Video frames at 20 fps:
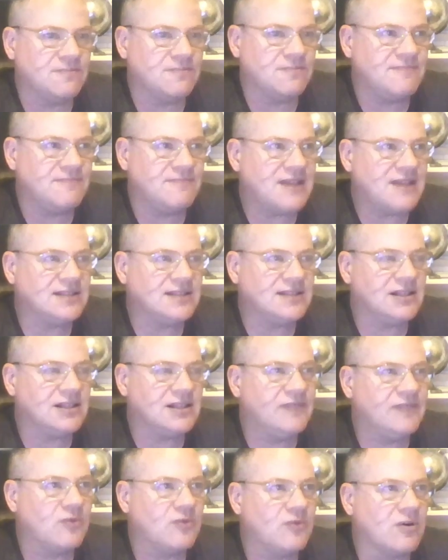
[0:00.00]
basically
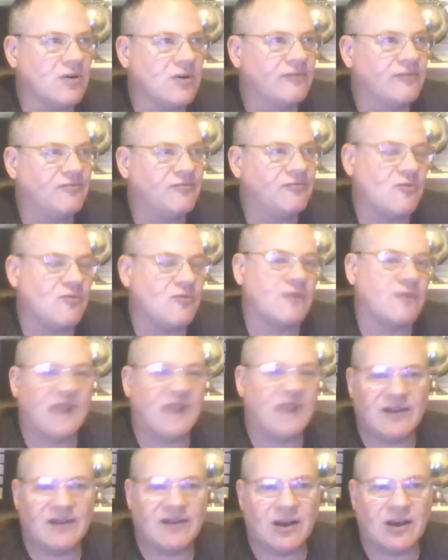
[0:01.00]
for 4 or
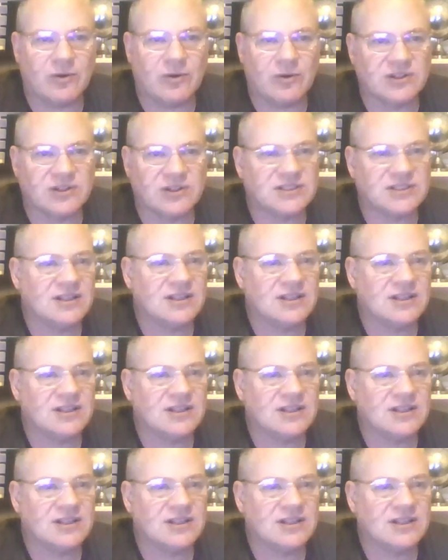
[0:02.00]
5 hours,